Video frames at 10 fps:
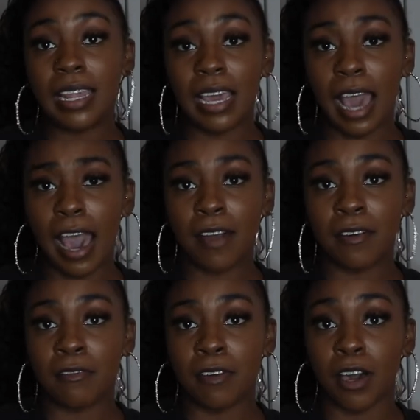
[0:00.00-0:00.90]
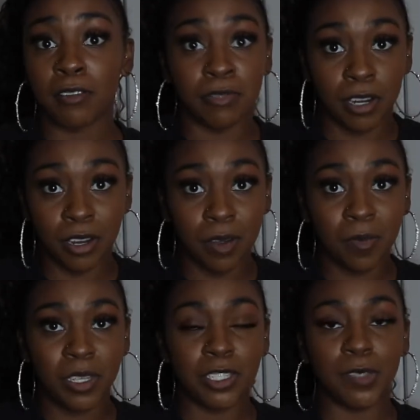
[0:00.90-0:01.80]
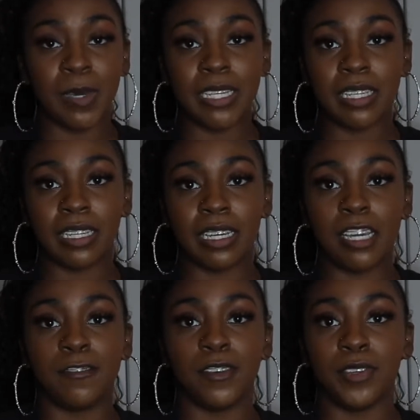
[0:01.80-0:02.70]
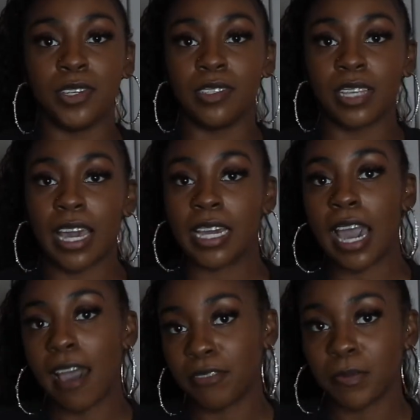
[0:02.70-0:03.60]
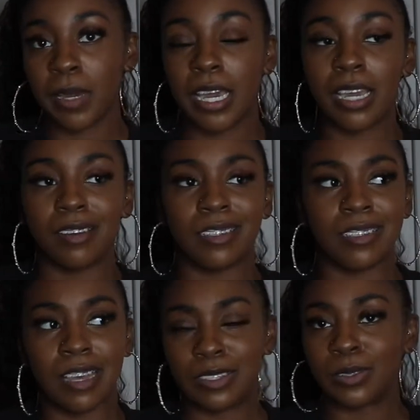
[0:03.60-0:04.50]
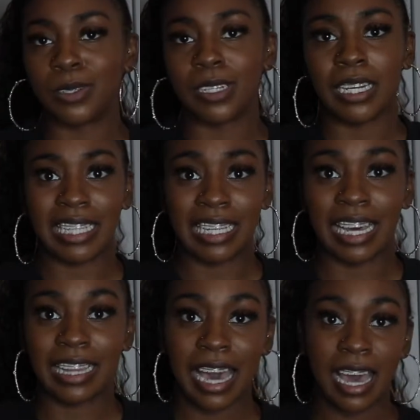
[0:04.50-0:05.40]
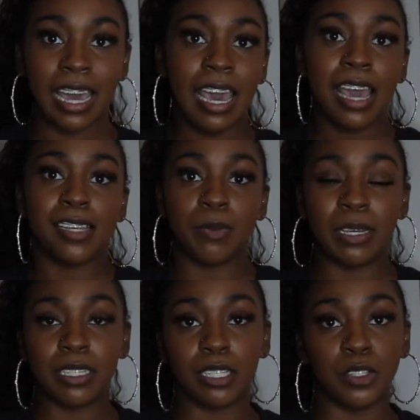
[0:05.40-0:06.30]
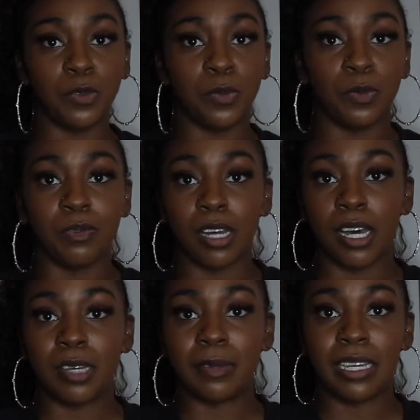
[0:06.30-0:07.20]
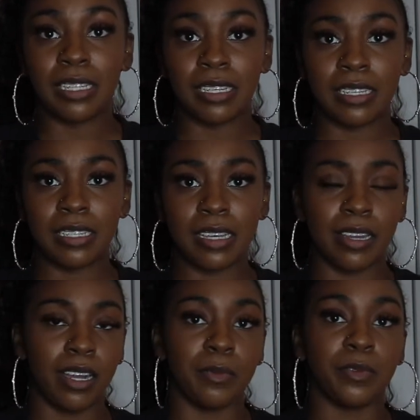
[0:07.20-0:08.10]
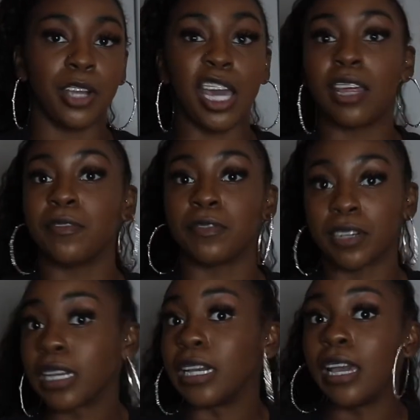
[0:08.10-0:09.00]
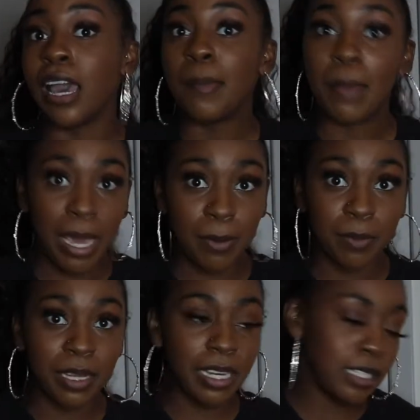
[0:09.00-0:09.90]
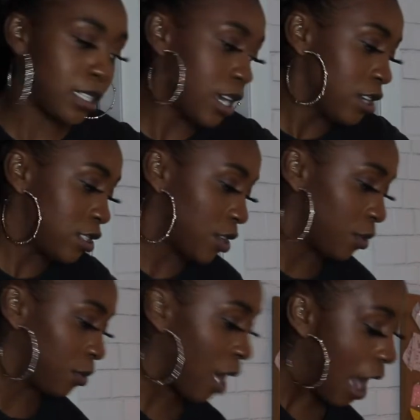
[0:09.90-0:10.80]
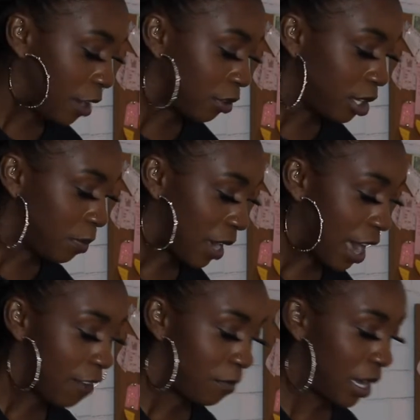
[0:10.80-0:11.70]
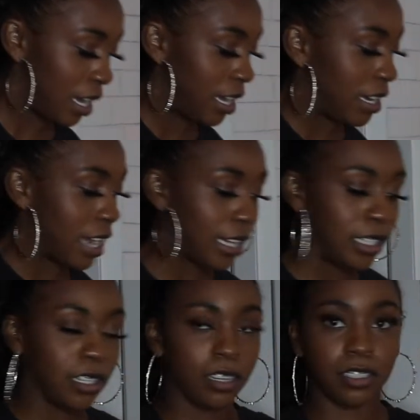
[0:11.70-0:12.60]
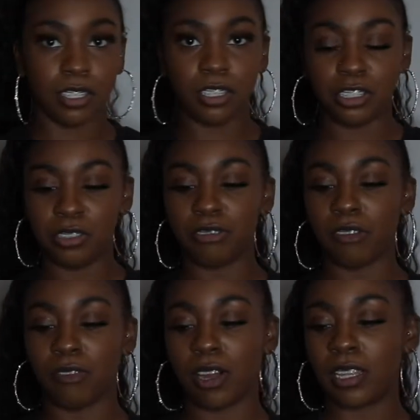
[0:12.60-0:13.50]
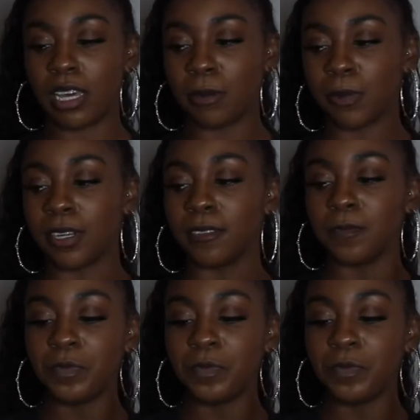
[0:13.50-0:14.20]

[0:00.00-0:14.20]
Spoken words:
they have Affirm, which is basically if you've used like Afterpay or Sezzle or anything like that, it's basically you get to set up credit-free payment plans. So I only have paid $90 on these shoes so far. They were